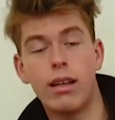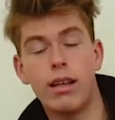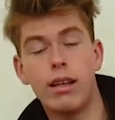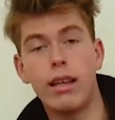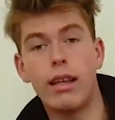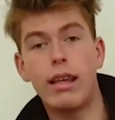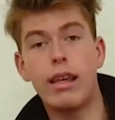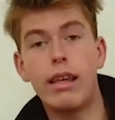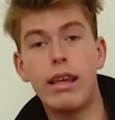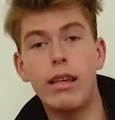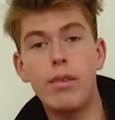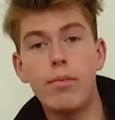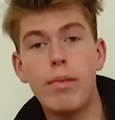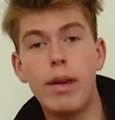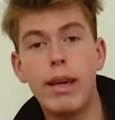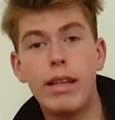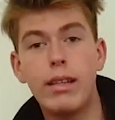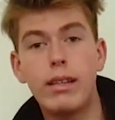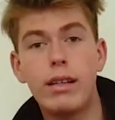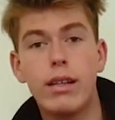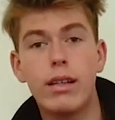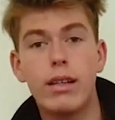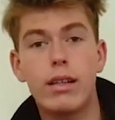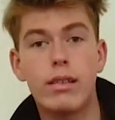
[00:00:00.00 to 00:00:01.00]
The E
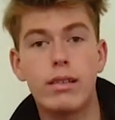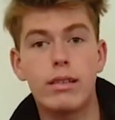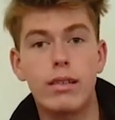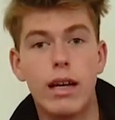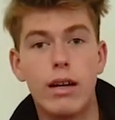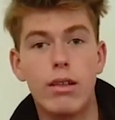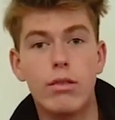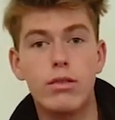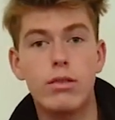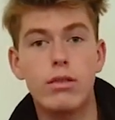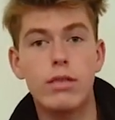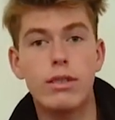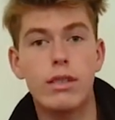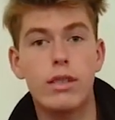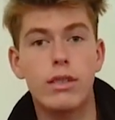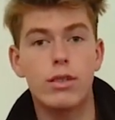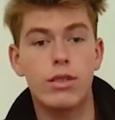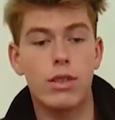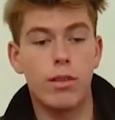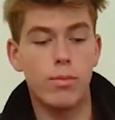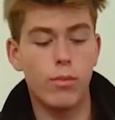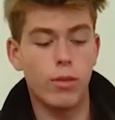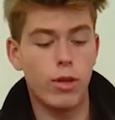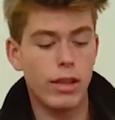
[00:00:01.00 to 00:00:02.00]
major sounds
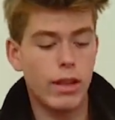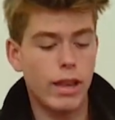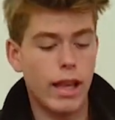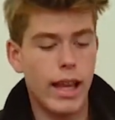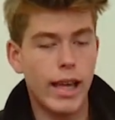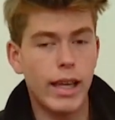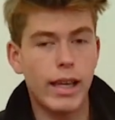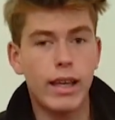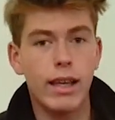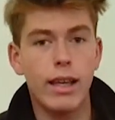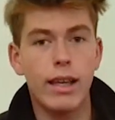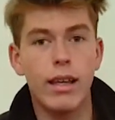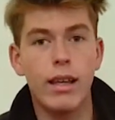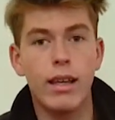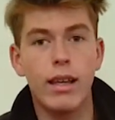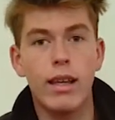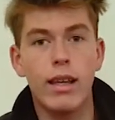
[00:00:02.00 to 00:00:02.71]
somewhat like...